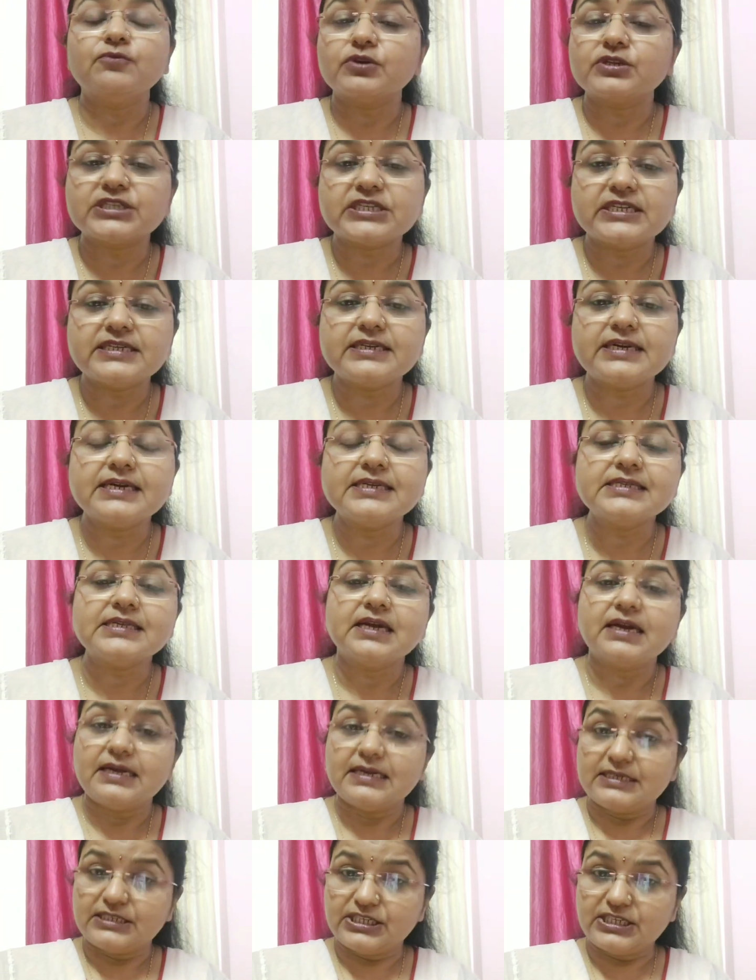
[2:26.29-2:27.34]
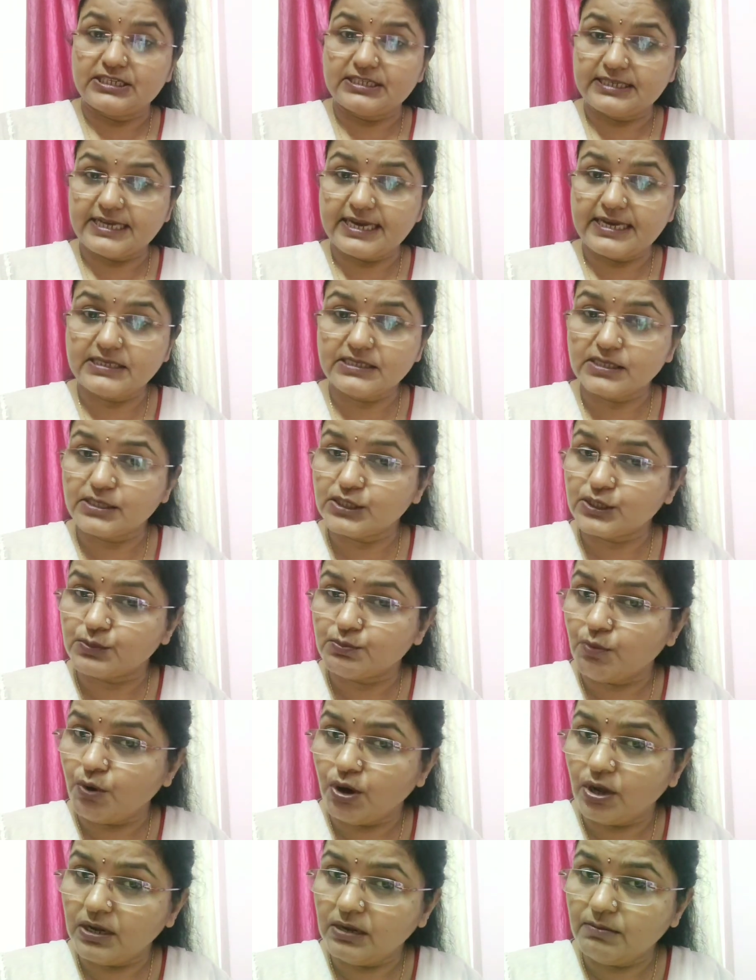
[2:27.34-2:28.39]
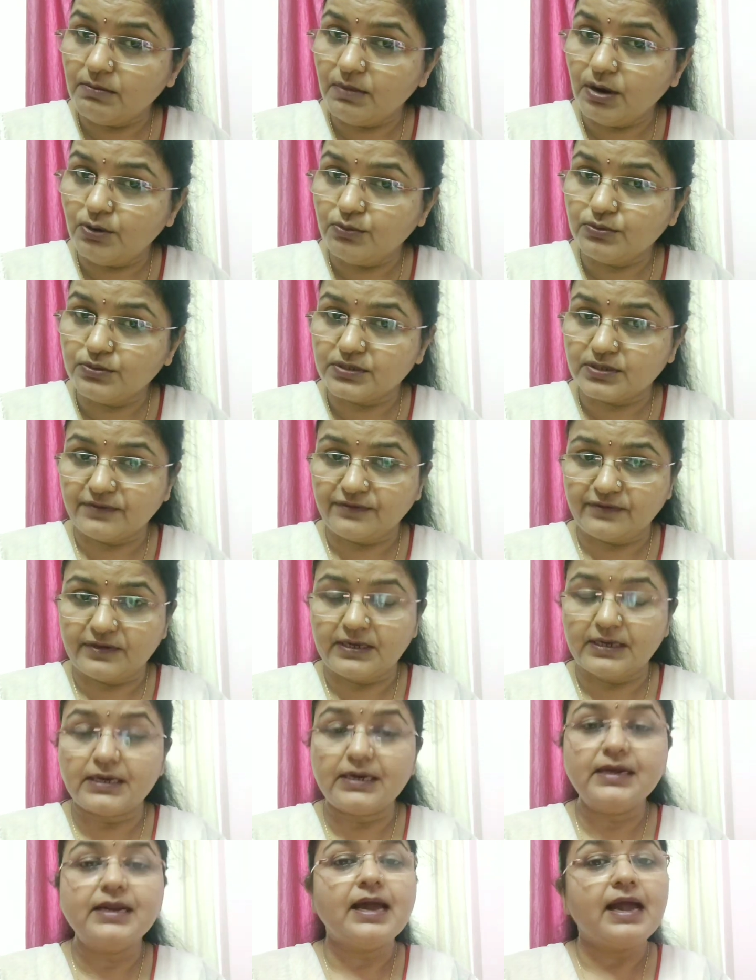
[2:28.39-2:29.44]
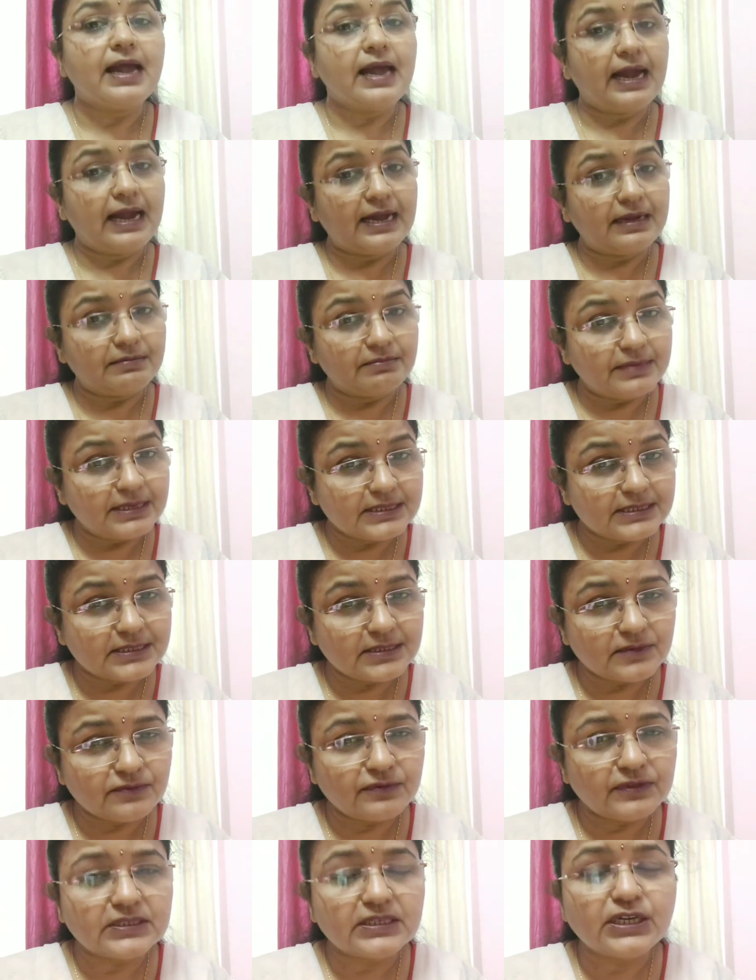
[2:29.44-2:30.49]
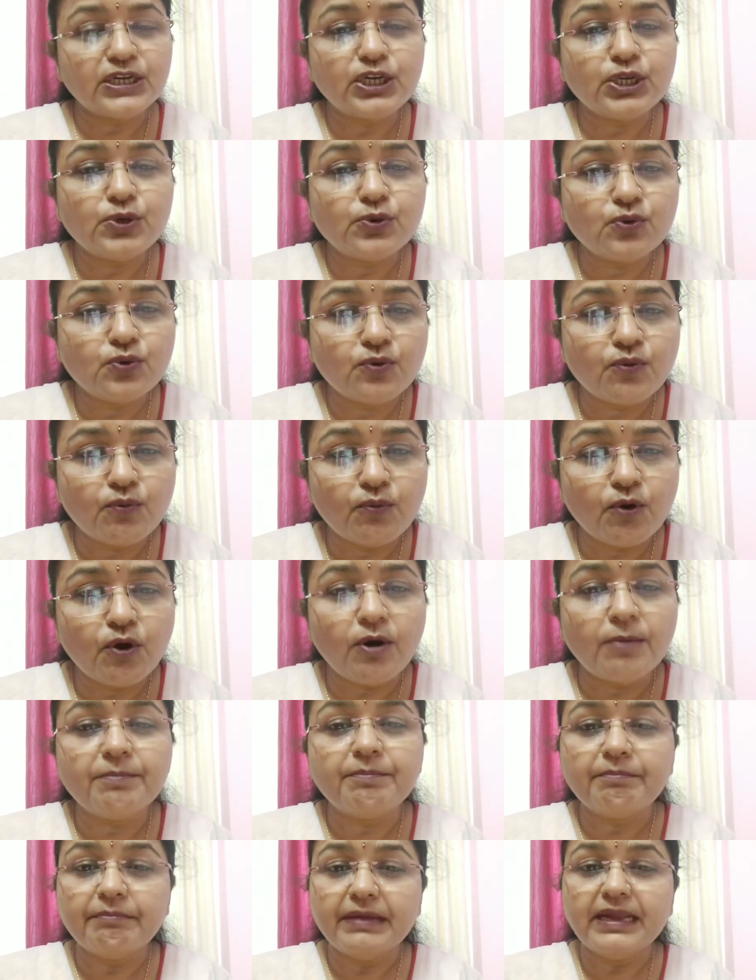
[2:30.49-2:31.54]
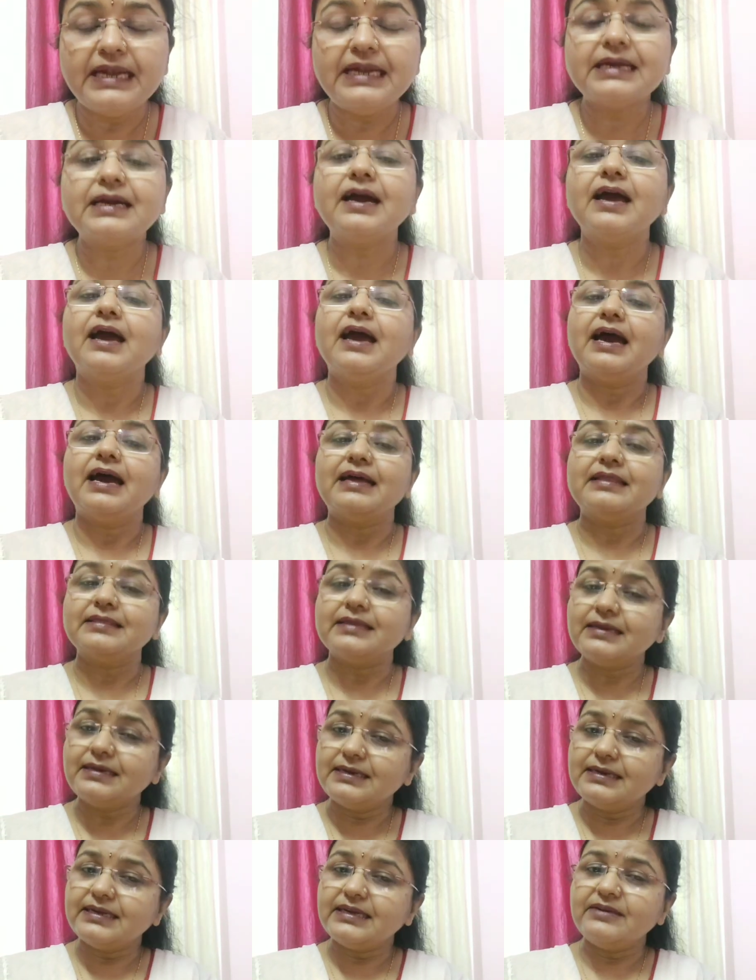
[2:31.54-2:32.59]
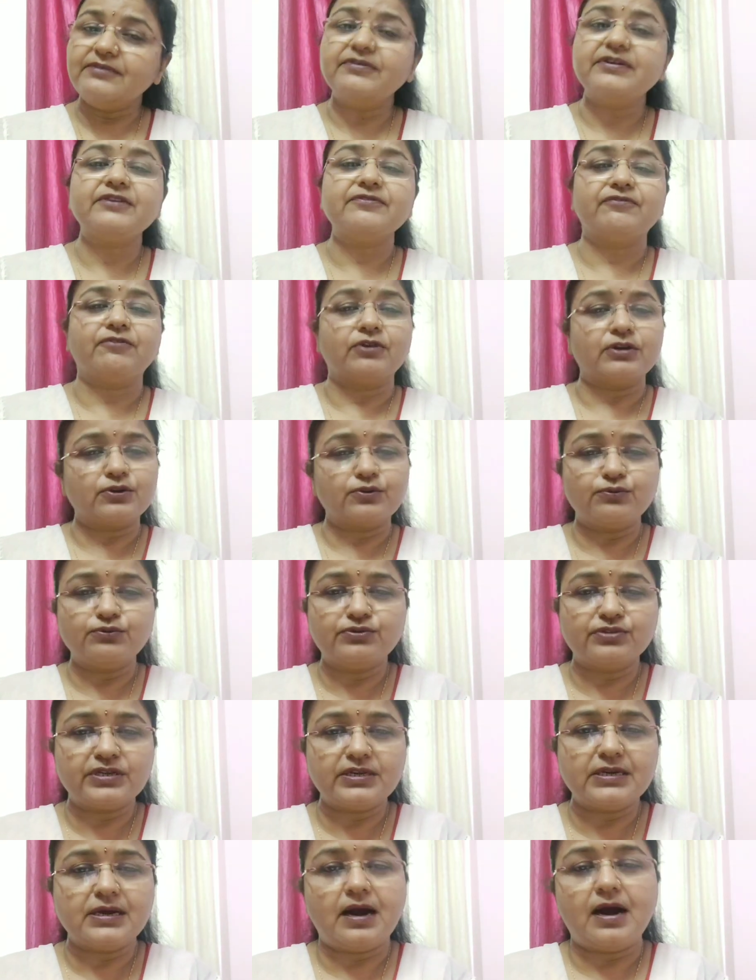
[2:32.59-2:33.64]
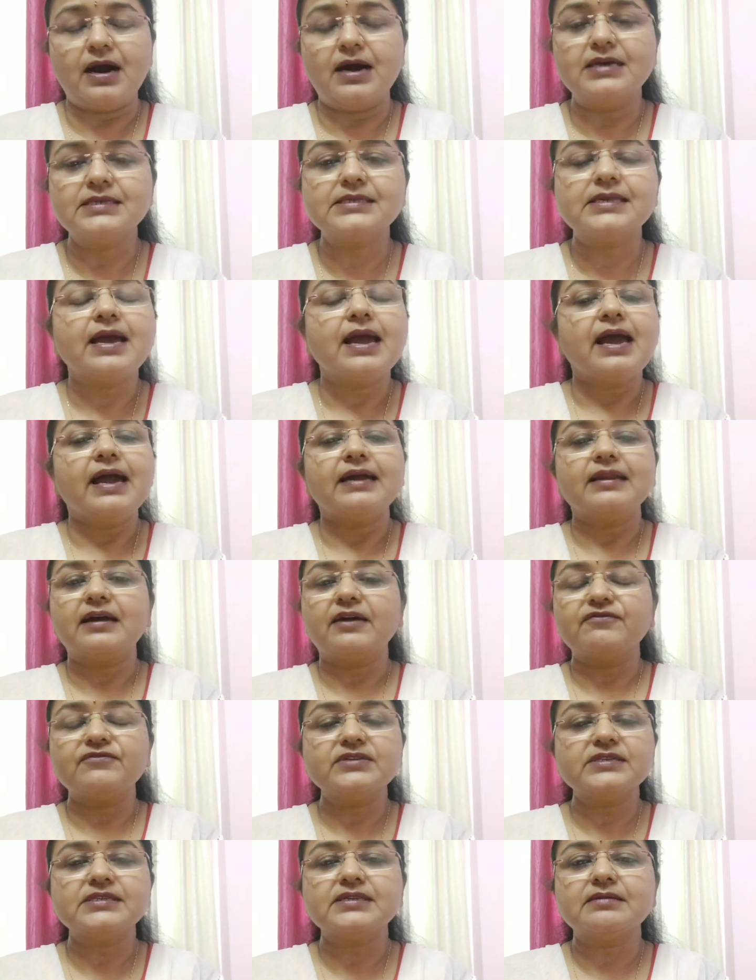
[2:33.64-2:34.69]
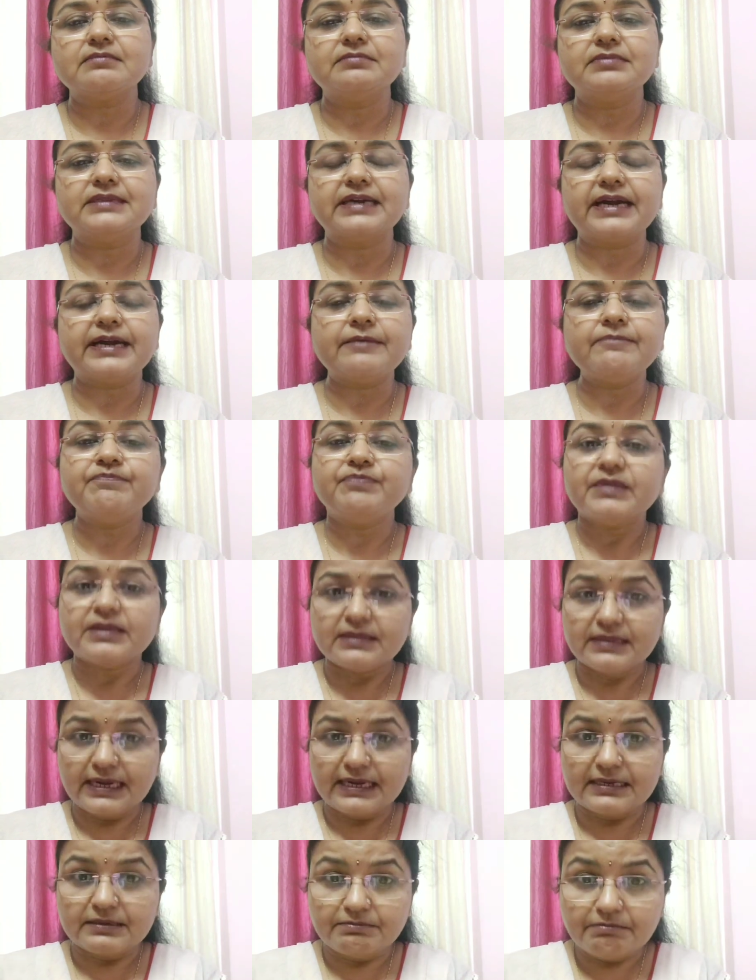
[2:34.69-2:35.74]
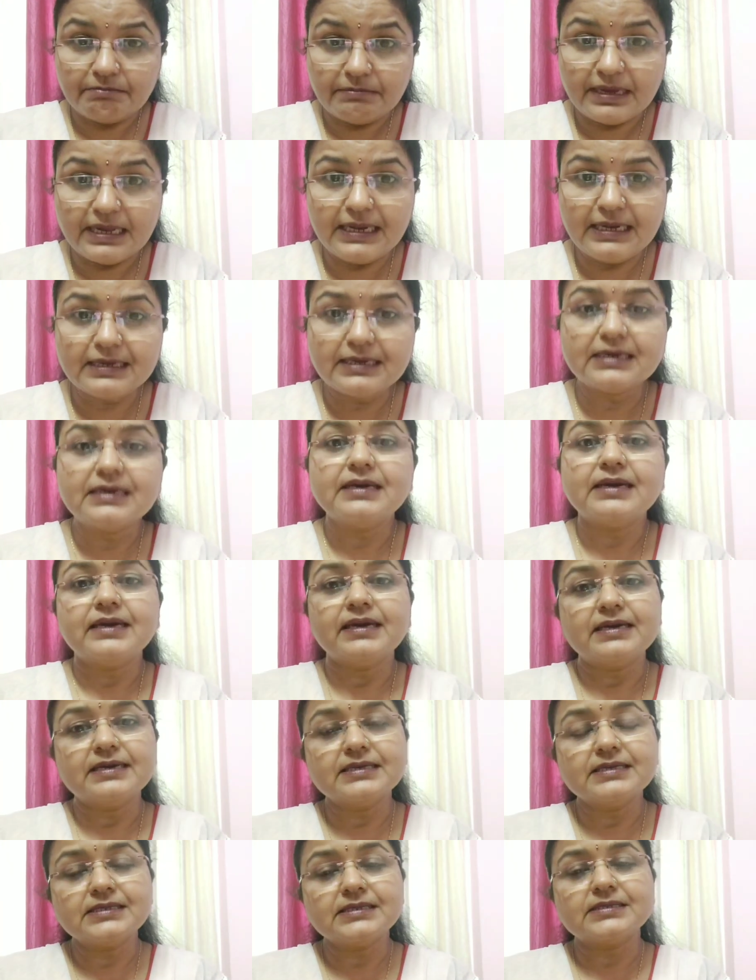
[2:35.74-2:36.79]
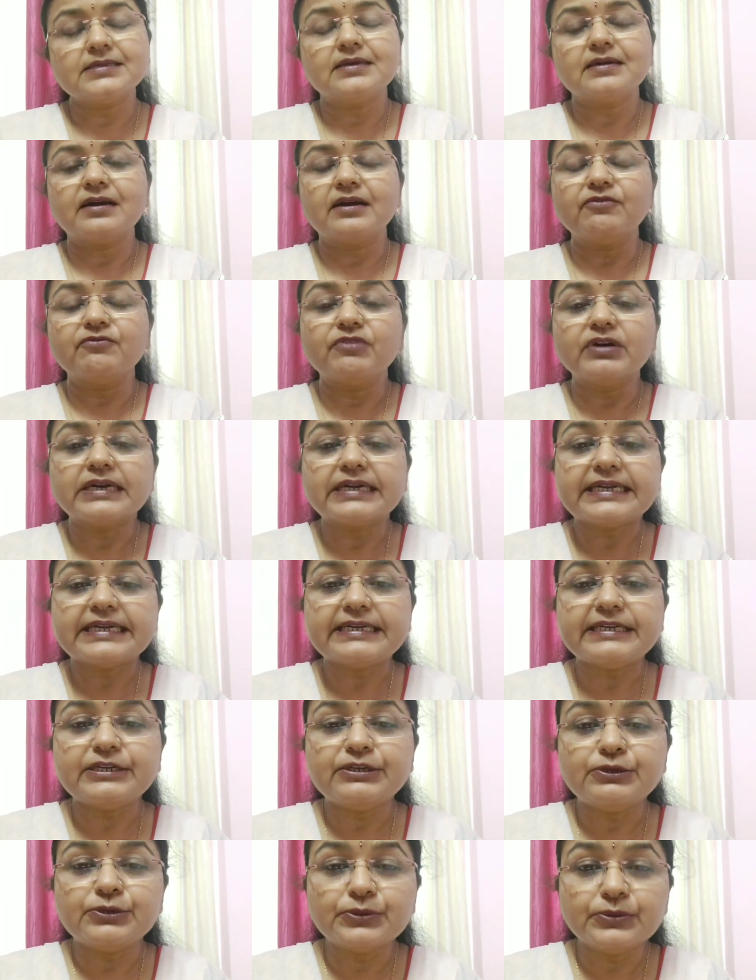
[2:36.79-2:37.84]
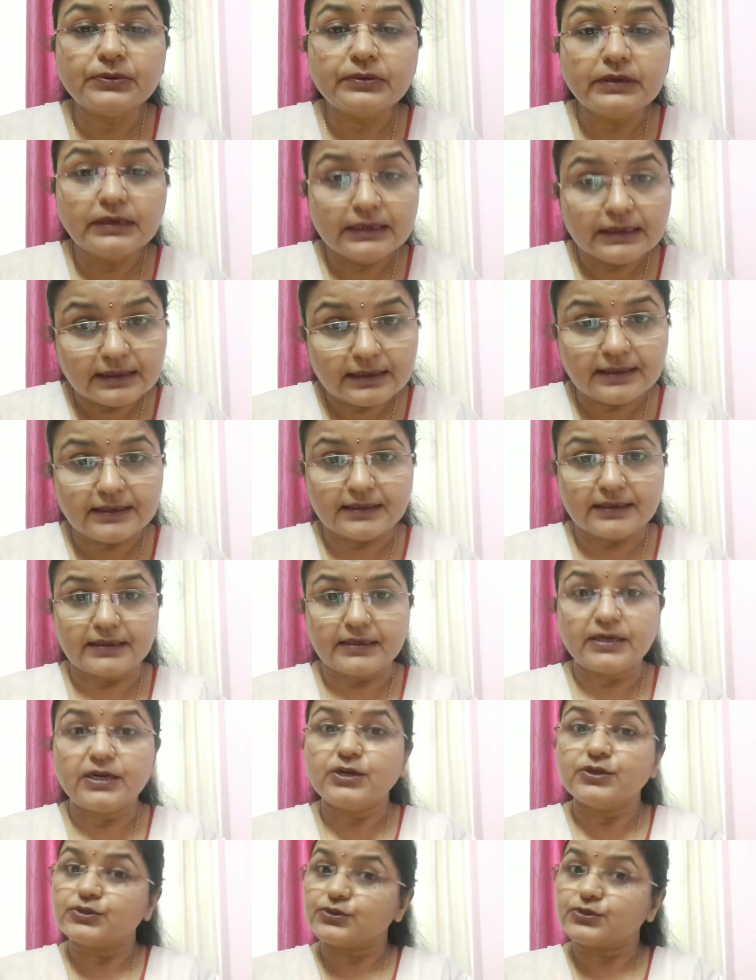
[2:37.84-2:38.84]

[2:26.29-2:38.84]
What she does, she takes a small amount of curd and mixes it with a lukewarm milk and then leave it for 2-3 hours, and after some time that milk is converted into curd.